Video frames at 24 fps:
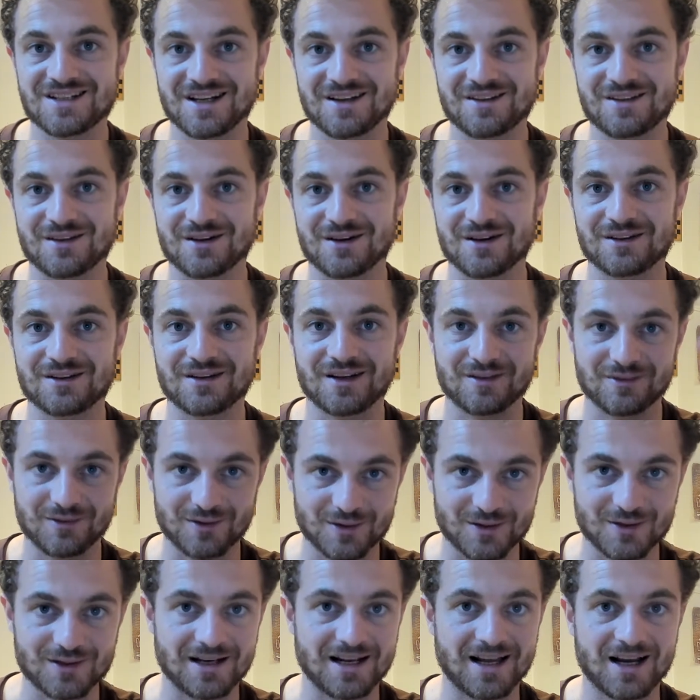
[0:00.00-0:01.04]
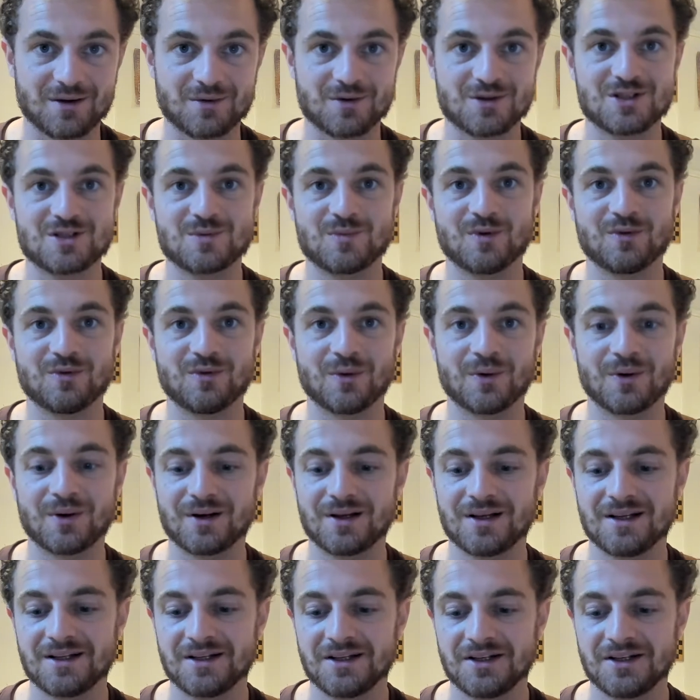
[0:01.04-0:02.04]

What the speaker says: I thought I've learned languages before.